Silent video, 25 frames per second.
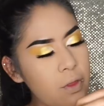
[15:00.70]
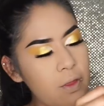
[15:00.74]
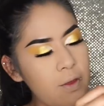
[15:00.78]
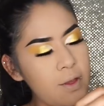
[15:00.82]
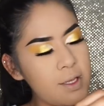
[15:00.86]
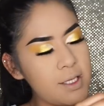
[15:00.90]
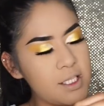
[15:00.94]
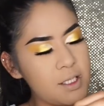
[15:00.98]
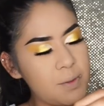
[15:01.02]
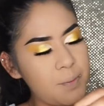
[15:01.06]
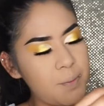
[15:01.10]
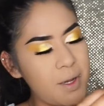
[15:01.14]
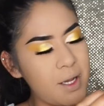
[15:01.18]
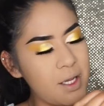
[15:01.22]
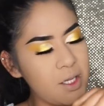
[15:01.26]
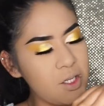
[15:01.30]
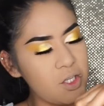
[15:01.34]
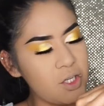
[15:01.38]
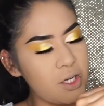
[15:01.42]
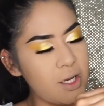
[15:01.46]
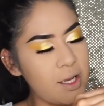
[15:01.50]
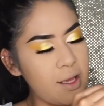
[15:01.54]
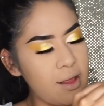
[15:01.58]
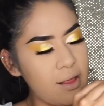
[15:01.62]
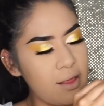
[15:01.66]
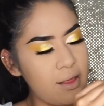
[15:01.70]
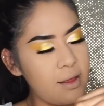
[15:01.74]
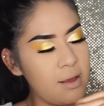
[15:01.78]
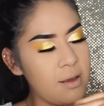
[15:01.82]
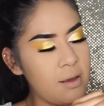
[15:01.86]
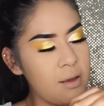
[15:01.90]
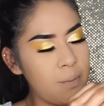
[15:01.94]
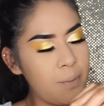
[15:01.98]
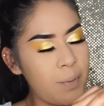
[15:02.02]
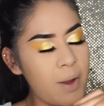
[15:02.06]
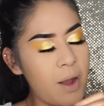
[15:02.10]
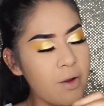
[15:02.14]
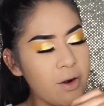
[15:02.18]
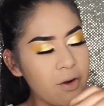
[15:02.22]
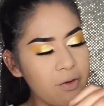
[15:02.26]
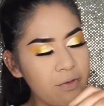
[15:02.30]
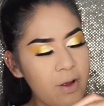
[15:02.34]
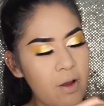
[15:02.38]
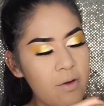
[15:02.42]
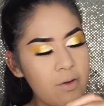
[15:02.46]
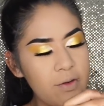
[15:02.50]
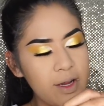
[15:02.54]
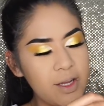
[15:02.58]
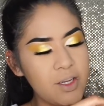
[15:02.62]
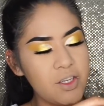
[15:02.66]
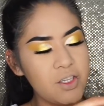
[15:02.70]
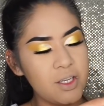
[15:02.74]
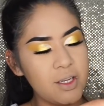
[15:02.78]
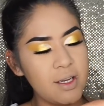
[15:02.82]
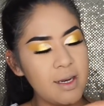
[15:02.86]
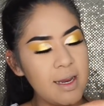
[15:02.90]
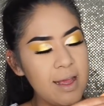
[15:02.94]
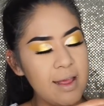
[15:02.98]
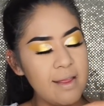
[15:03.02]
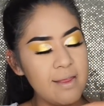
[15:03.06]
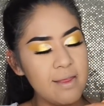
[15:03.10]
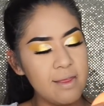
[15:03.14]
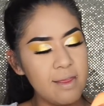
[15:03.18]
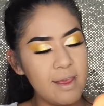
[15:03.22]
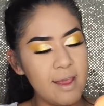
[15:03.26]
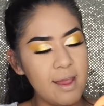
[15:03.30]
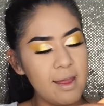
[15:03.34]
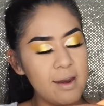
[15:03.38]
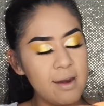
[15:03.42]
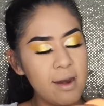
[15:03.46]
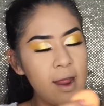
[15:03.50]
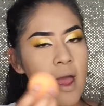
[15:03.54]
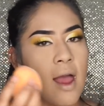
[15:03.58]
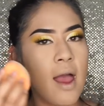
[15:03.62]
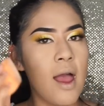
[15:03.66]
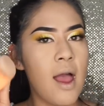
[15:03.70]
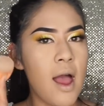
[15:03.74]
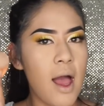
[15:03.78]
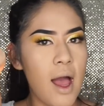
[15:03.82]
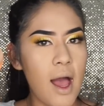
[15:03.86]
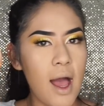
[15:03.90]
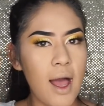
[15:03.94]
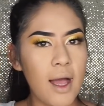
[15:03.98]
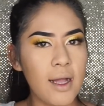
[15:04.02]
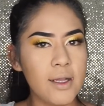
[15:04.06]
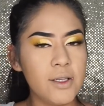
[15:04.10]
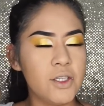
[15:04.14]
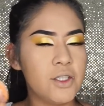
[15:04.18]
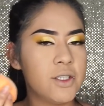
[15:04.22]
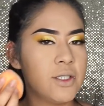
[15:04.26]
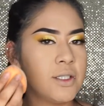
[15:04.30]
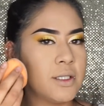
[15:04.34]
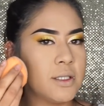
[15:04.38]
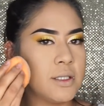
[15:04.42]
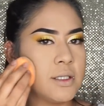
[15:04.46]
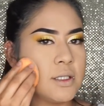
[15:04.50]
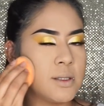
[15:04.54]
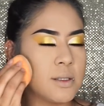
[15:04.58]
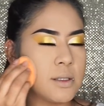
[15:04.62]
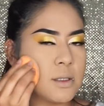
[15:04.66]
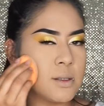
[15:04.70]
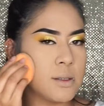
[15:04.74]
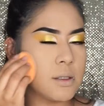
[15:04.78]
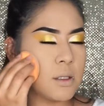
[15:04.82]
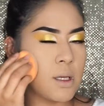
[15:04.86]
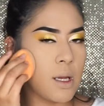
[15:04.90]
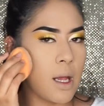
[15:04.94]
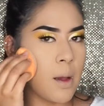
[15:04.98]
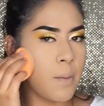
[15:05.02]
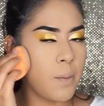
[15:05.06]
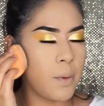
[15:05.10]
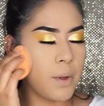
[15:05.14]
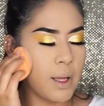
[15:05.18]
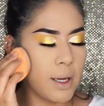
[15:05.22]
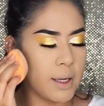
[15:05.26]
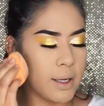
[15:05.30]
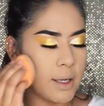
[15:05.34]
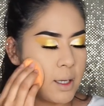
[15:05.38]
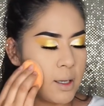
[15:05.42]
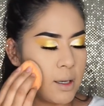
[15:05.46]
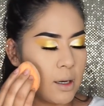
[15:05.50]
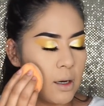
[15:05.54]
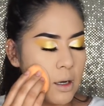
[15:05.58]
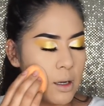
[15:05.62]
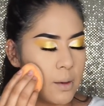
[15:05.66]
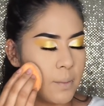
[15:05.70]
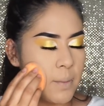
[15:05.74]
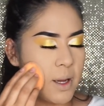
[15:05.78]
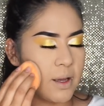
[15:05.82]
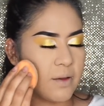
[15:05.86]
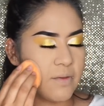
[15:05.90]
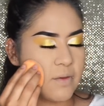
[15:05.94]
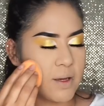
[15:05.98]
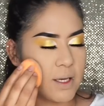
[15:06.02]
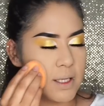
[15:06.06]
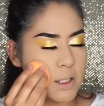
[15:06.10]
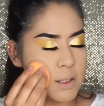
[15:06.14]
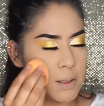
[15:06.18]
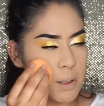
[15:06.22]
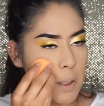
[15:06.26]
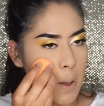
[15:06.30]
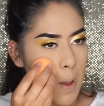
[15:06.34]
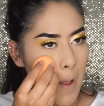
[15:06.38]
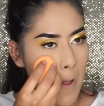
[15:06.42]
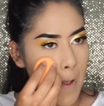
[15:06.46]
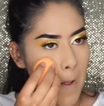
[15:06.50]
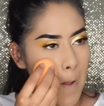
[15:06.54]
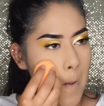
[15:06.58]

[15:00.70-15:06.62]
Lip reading: this sponge in the powder foundation, and then I just apply it on my face.